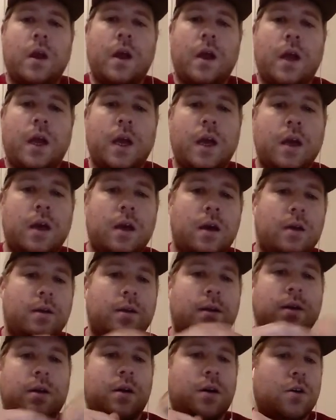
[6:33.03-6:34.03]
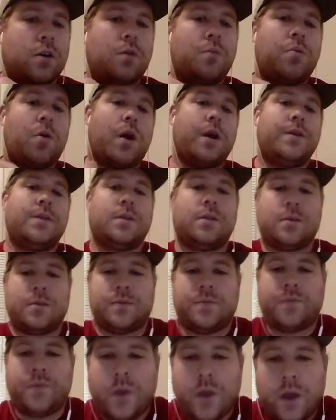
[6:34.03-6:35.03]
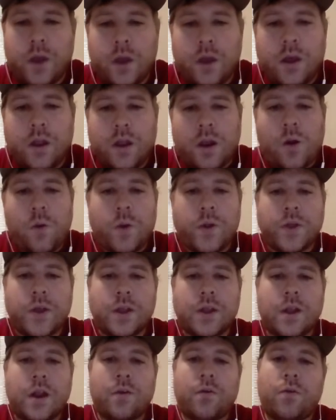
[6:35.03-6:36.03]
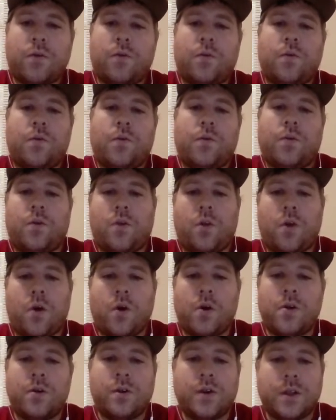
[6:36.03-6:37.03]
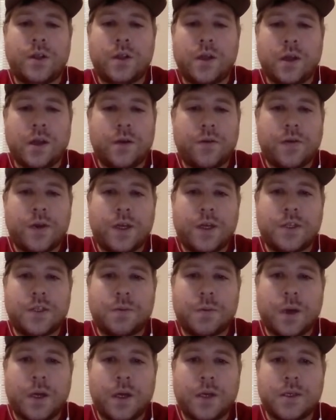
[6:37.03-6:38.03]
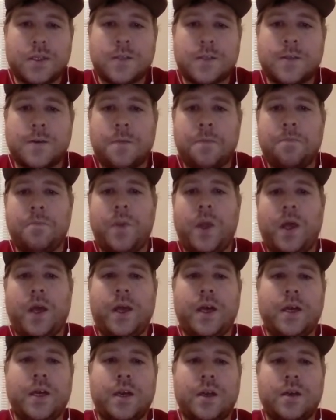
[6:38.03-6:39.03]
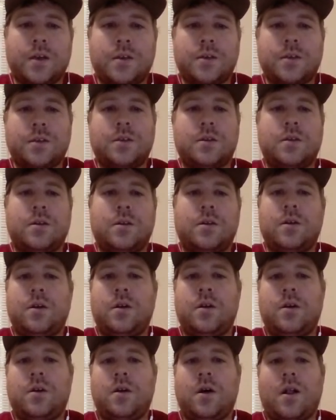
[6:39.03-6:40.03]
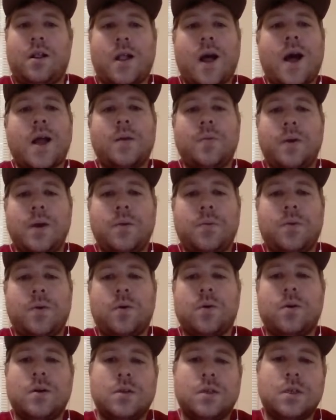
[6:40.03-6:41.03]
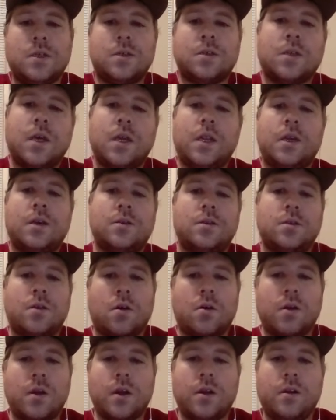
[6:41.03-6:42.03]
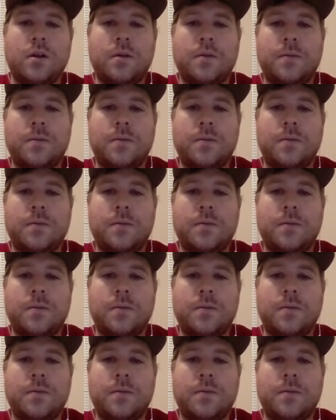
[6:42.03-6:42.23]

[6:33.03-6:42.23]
and a good price. Now, one thing that I've learned in the NFT space is a lot of people who are just getting started,